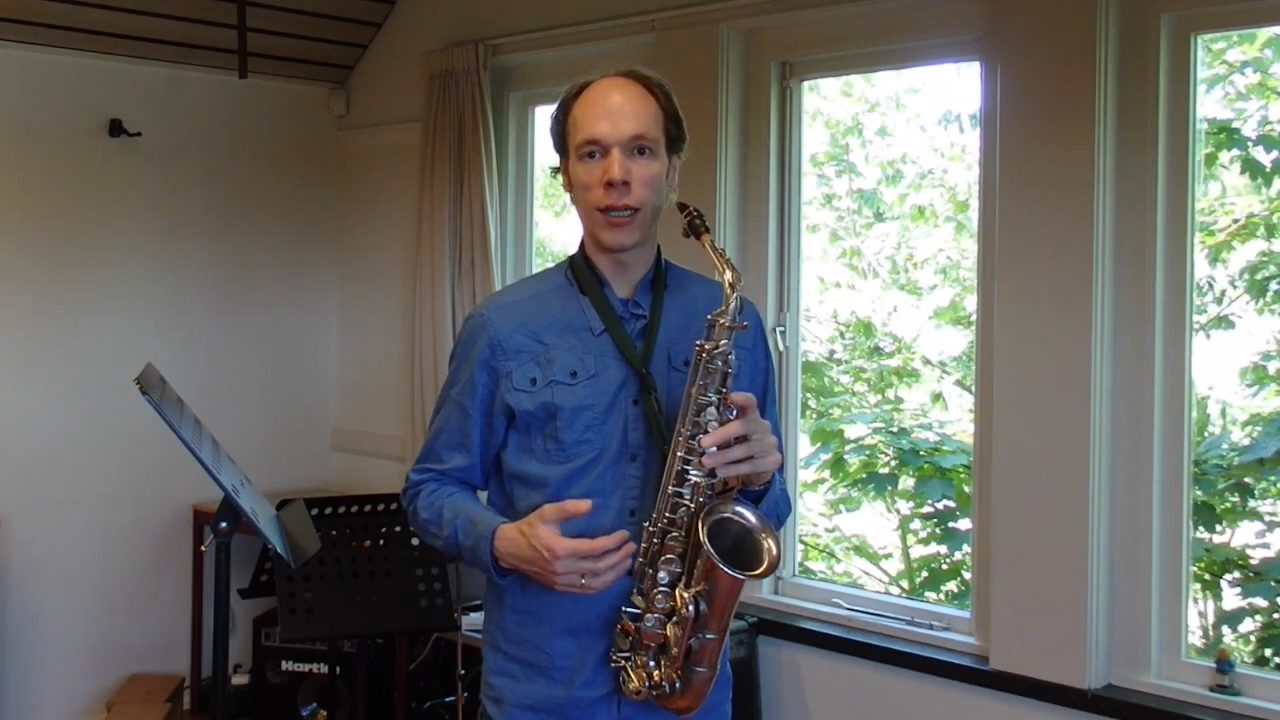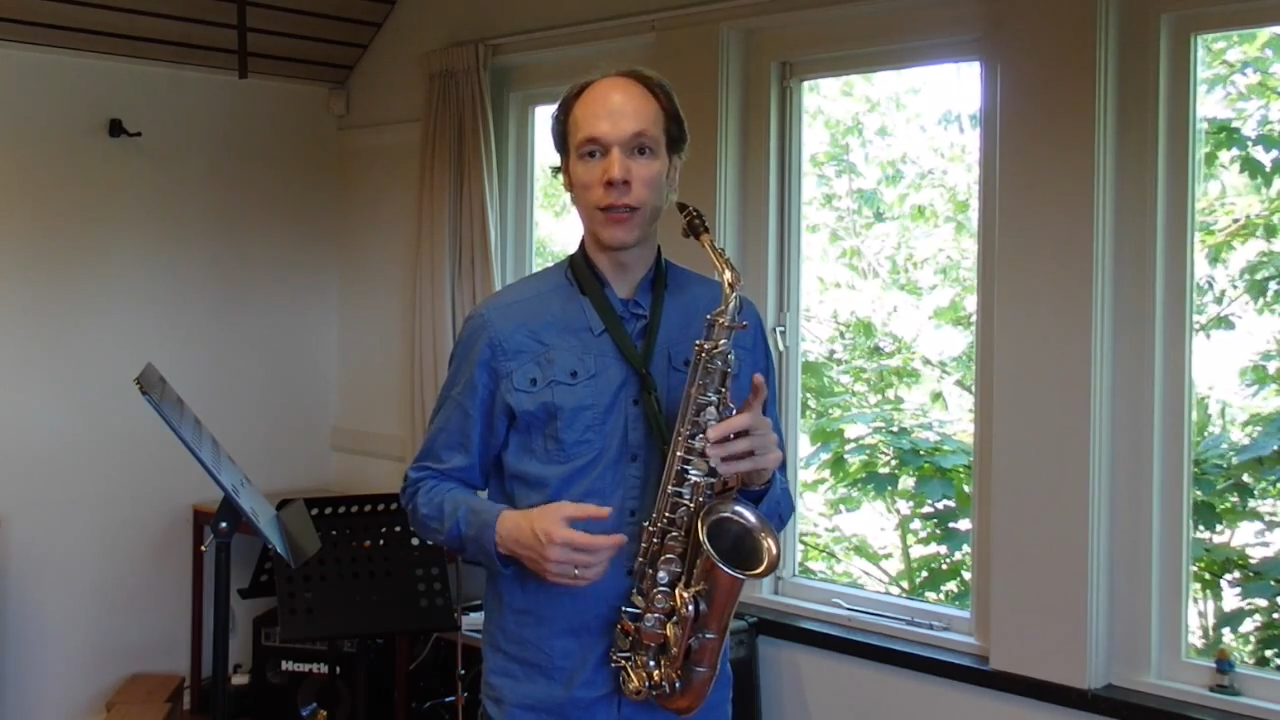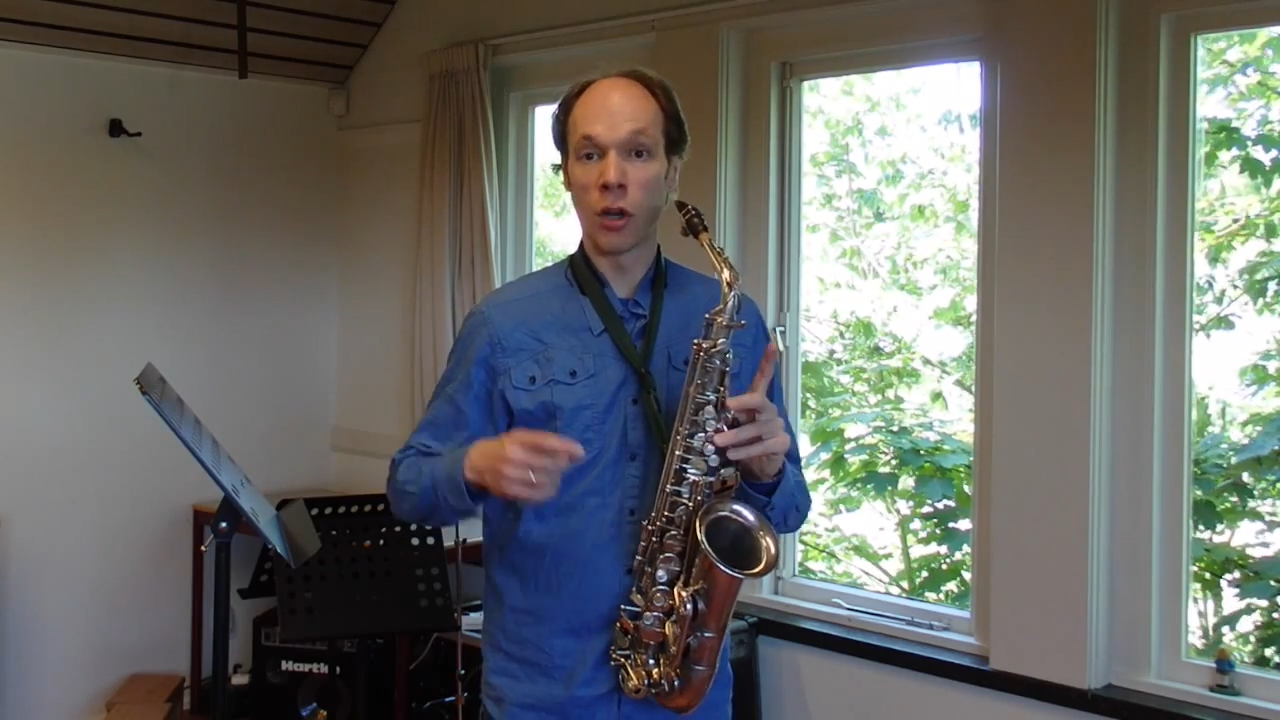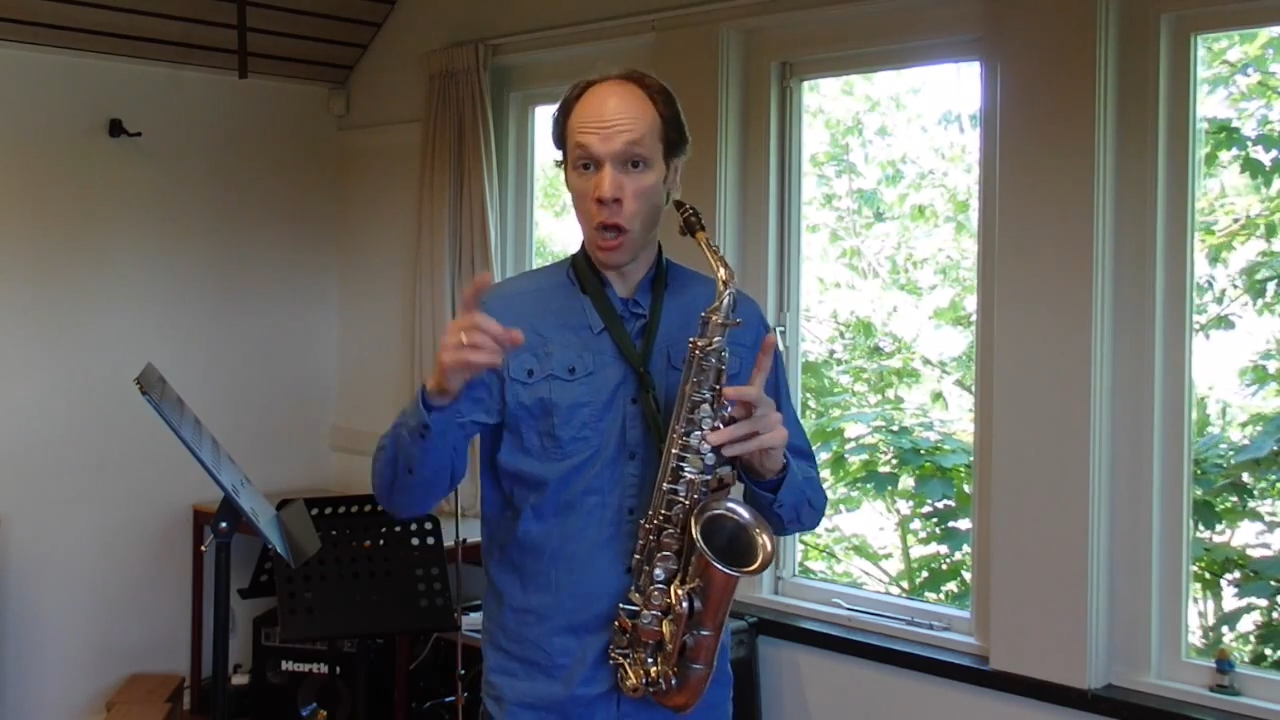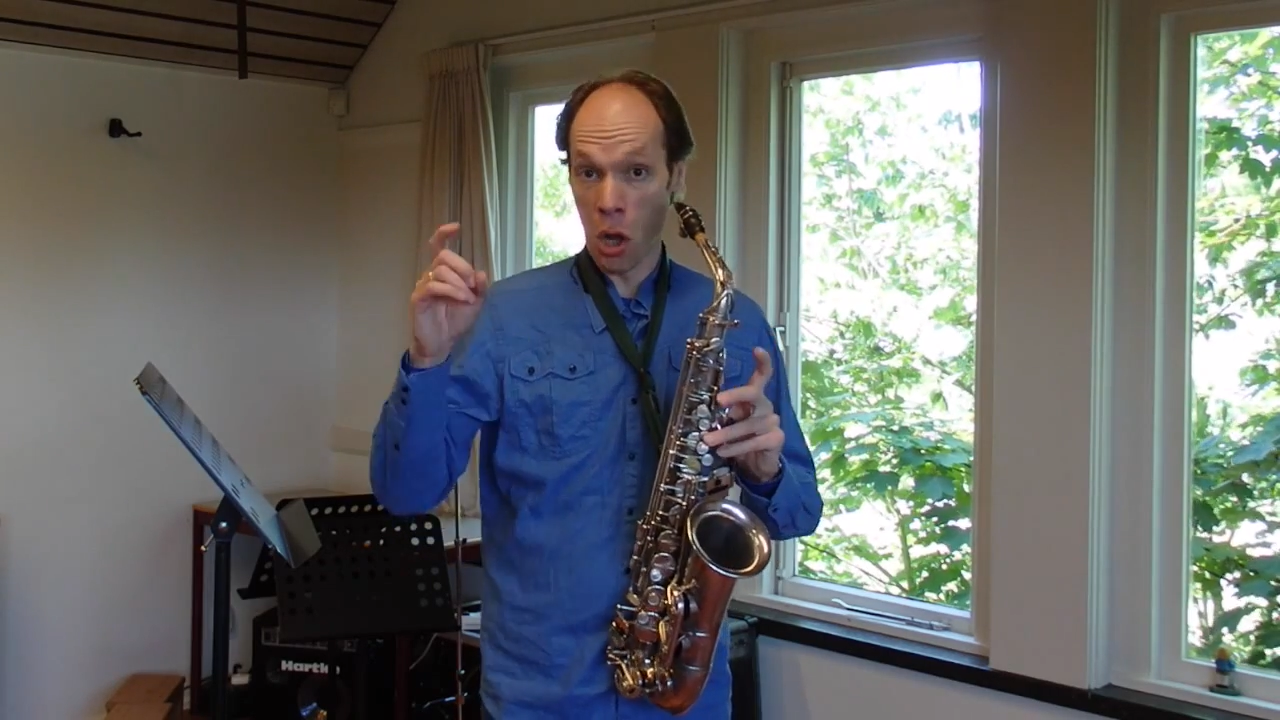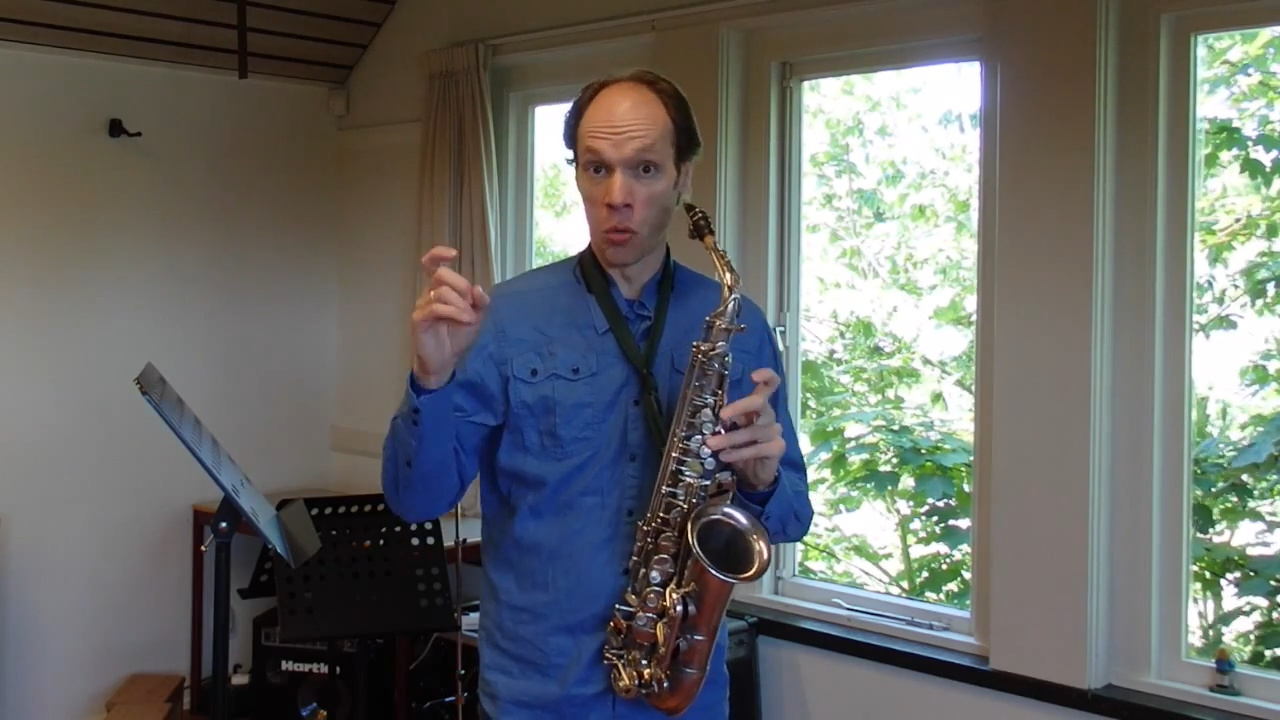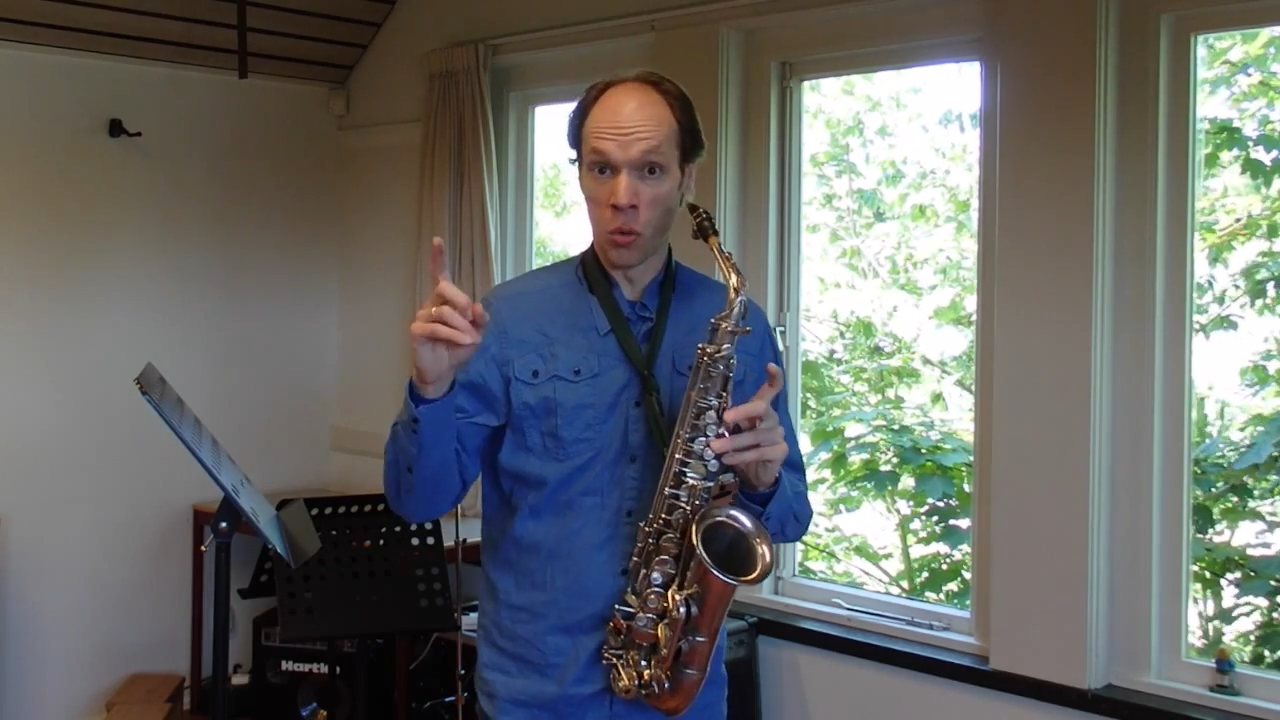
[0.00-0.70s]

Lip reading: in the